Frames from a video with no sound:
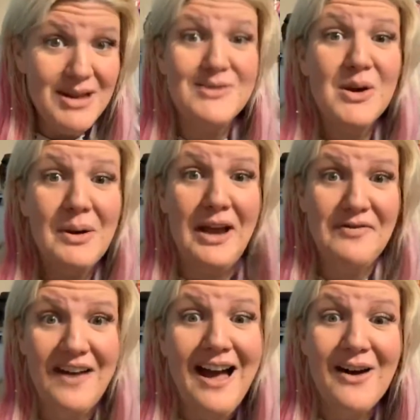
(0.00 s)
And so what I
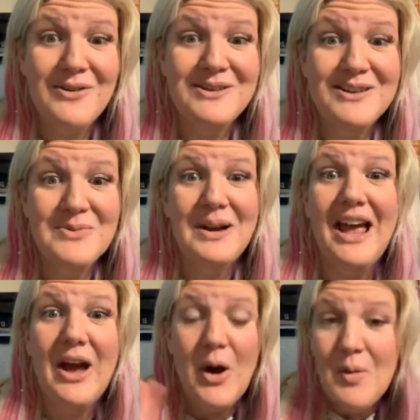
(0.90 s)
found is when
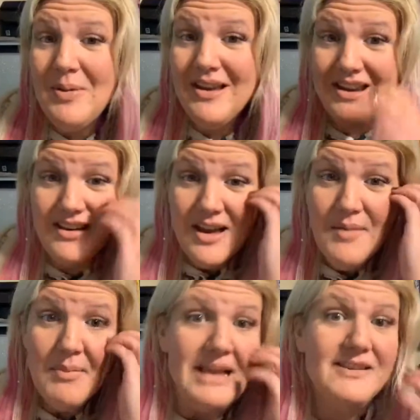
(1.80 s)
I opened
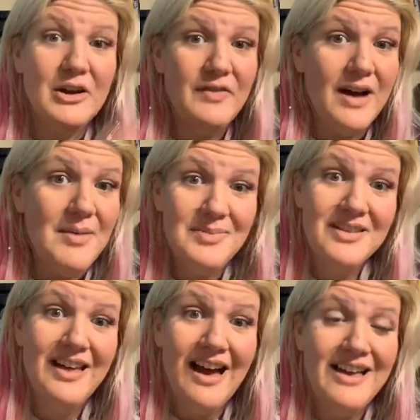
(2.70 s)
myself up to
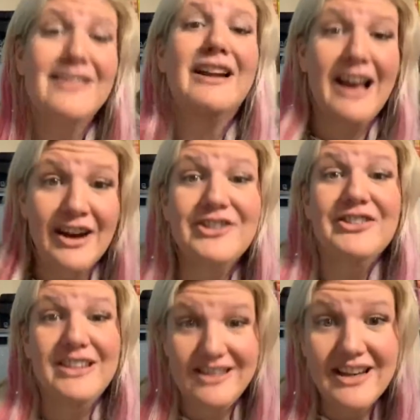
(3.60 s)
that is that I
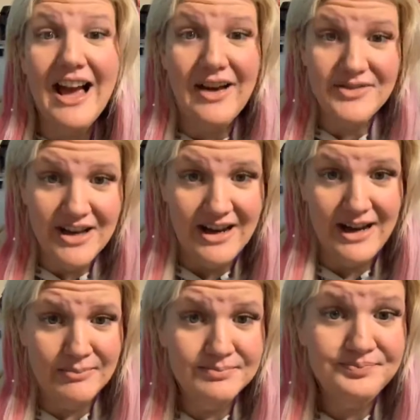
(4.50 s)
actually did have
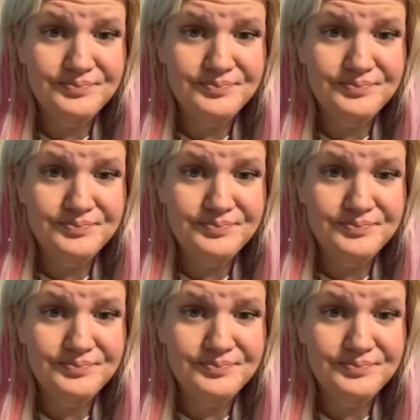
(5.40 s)
time.